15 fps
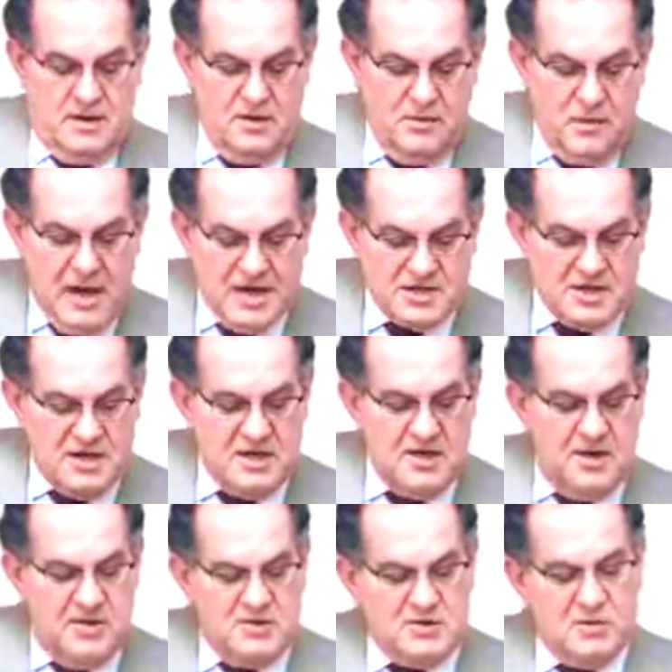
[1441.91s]
Can you imagine
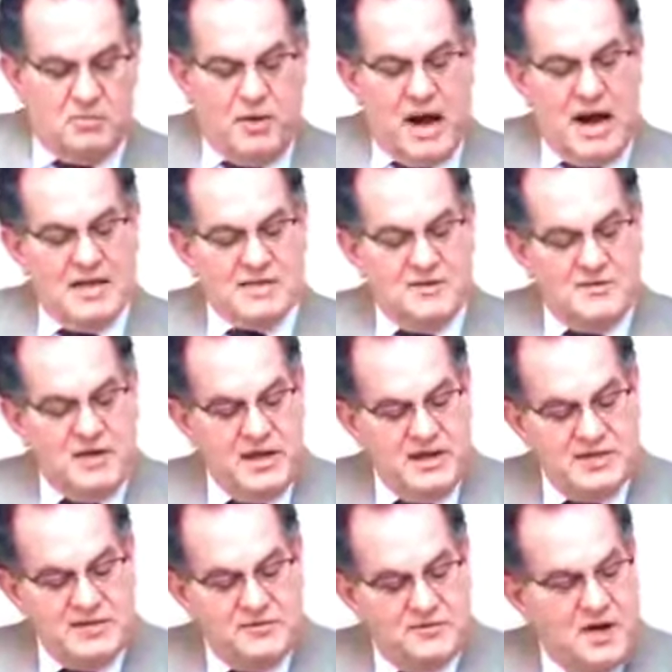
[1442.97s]
the surprise of
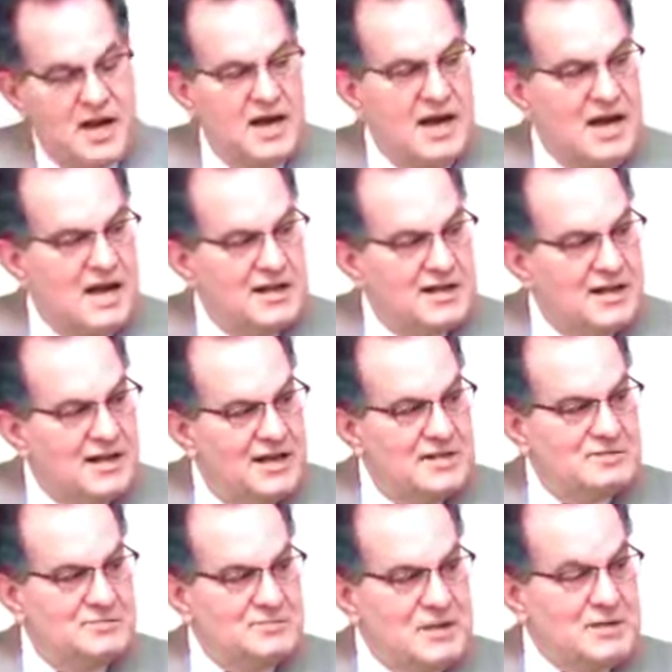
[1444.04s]
these to find out that
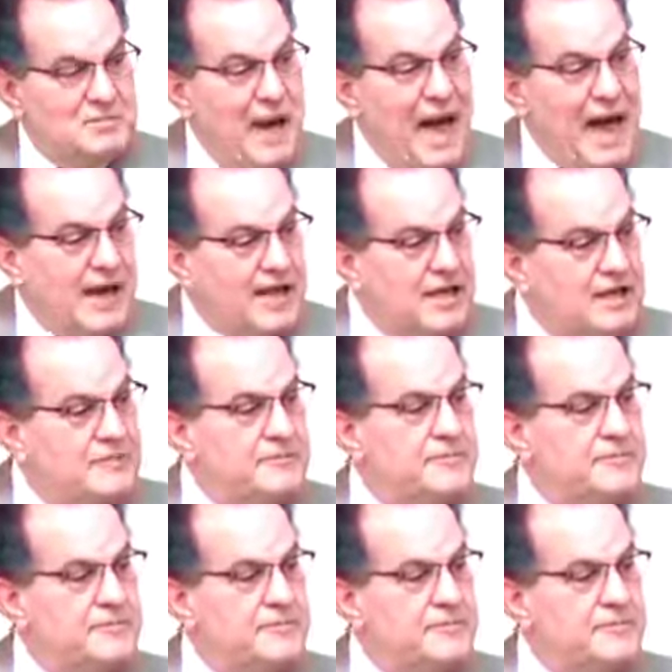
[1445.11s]
he's he's back?